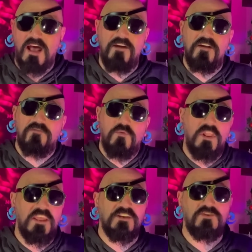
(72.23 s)
I've
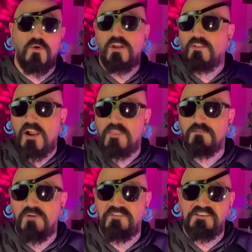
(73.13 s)
really enjoyed a lot of the
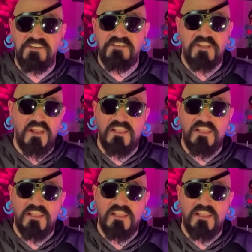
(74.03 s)
movies she's done